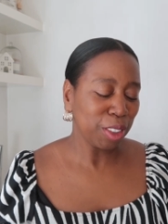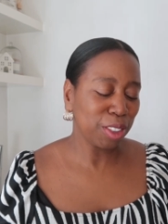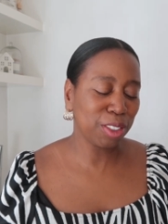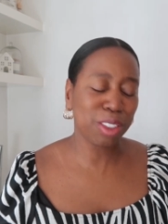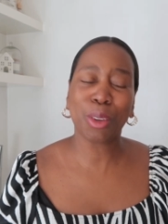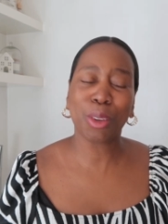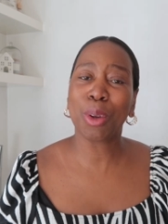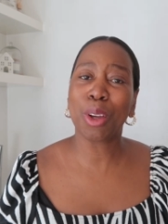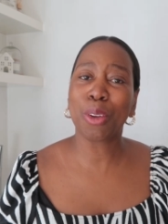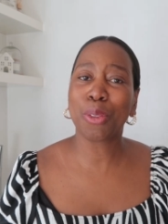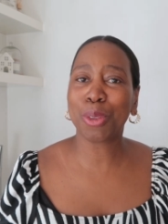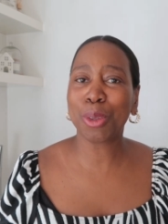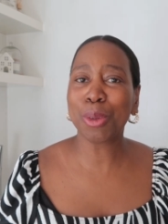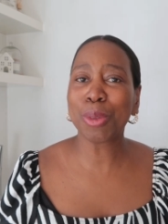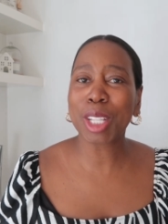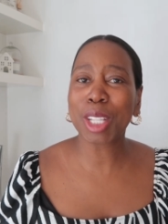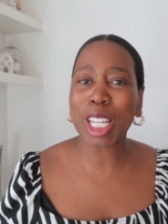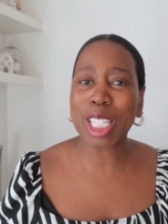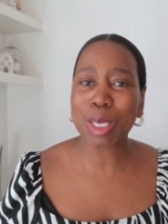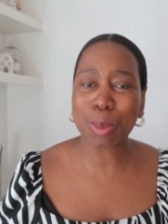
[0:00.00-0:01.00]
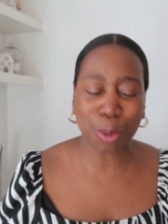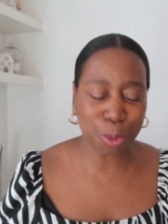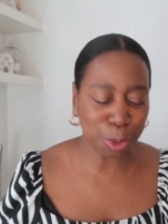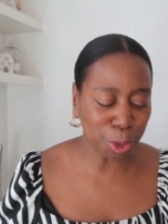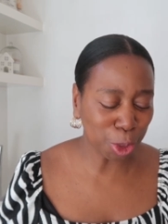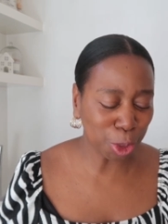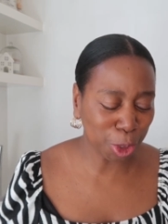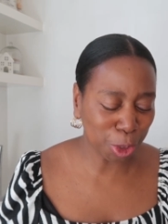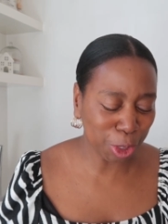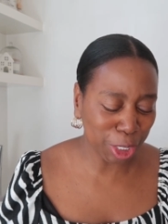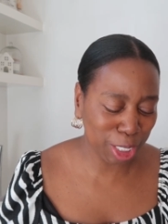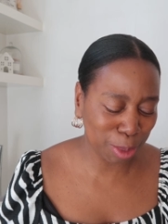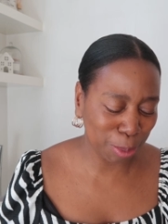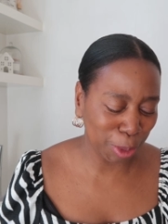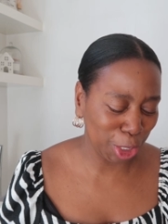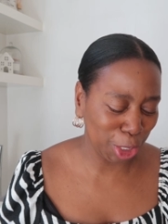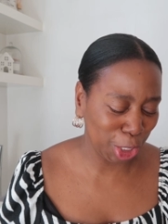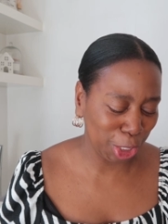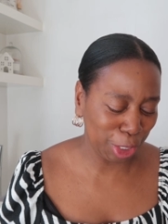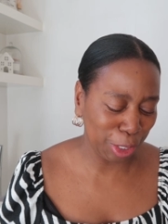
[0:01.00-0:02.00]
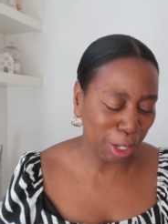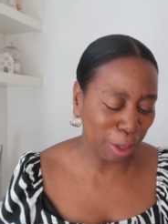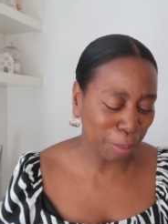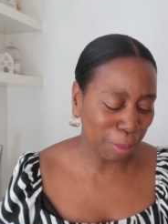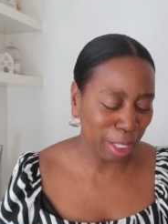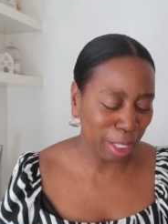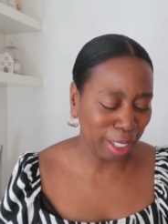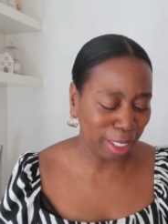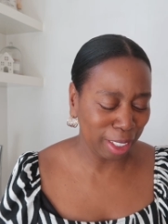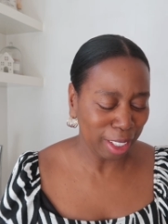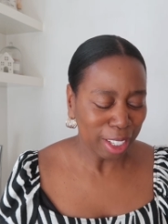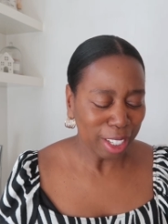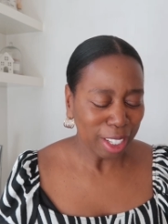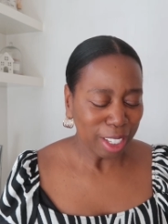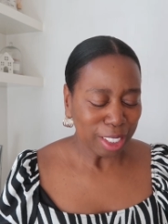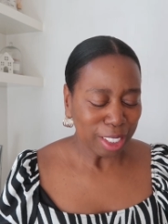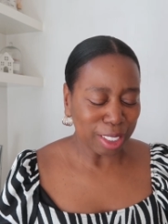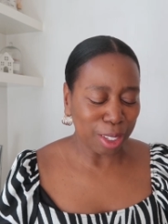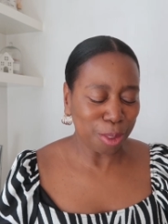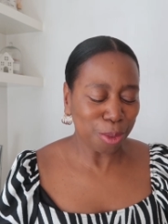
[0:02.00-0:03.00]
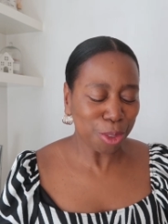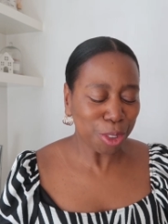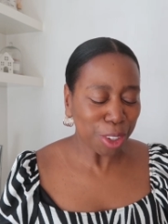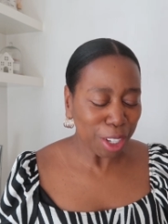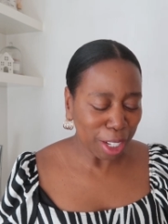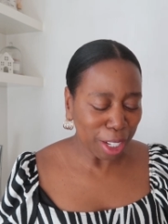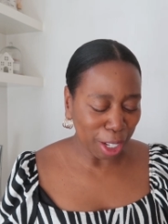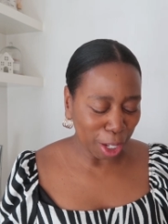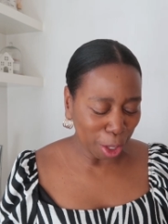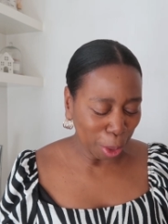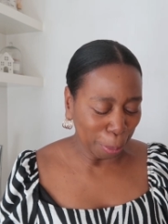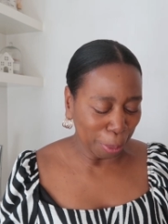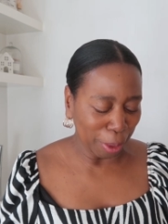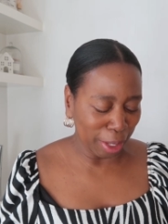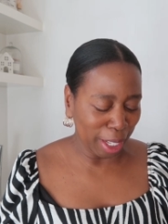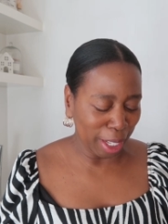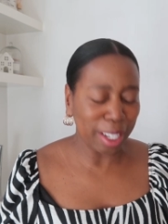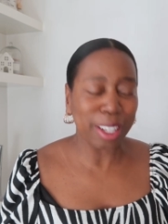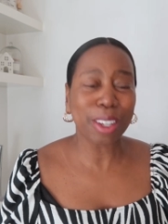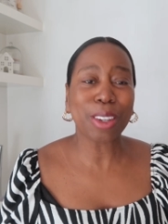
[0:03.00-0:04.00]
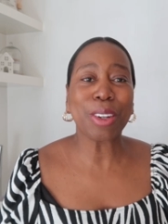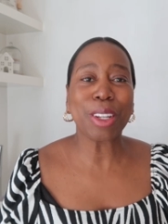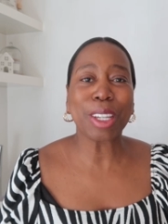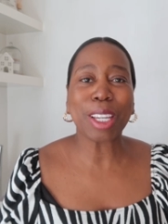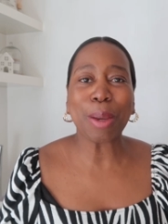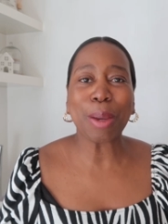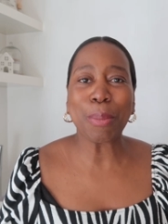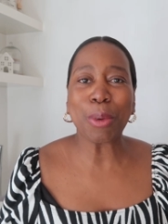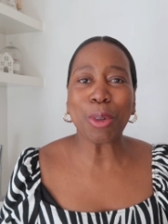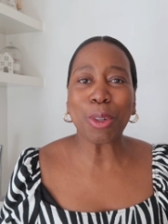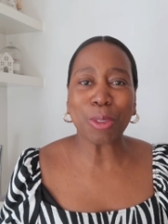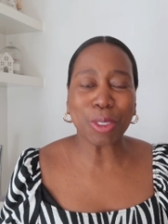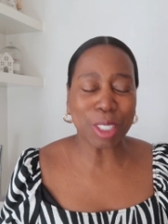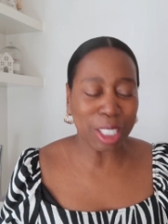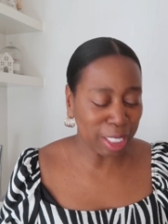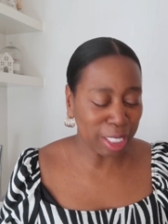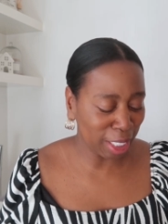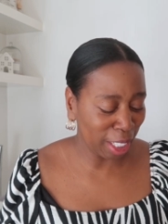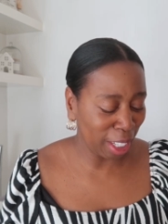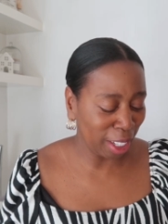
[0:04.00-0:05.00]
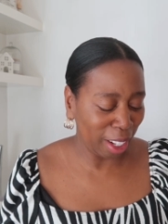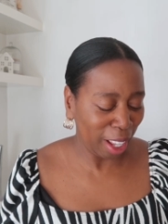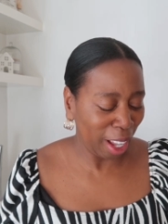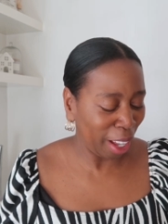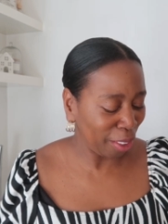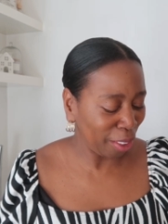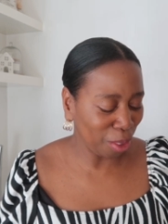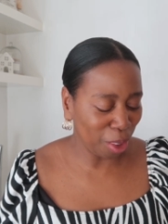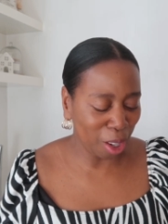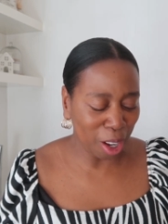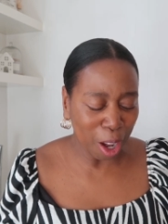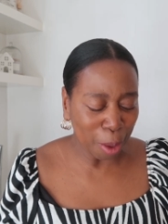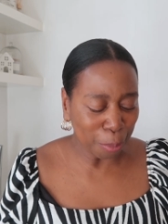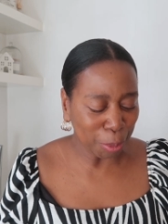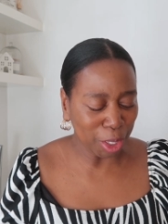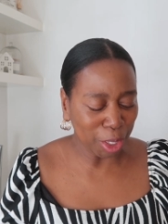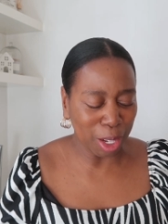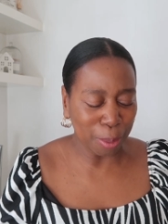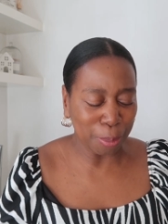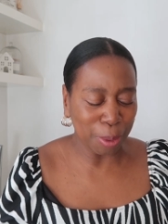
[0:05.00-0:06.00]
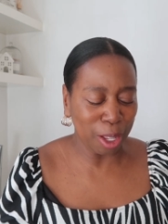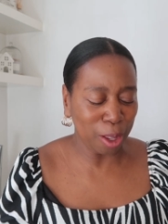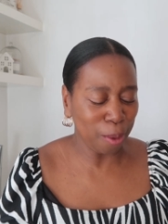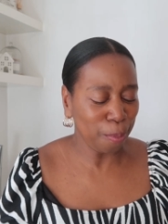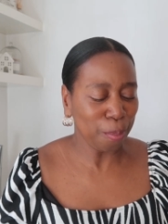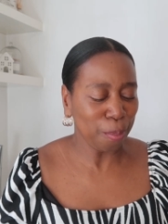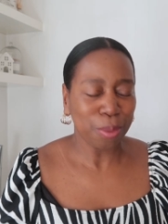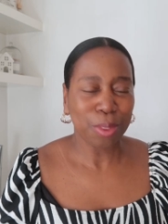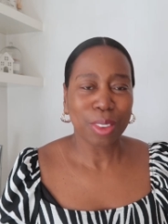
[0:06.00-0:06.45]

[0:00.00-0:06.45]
So a few days before Christmas, you know what I mean? So I'm really hoping that they're going to get more of these in and I'm going to be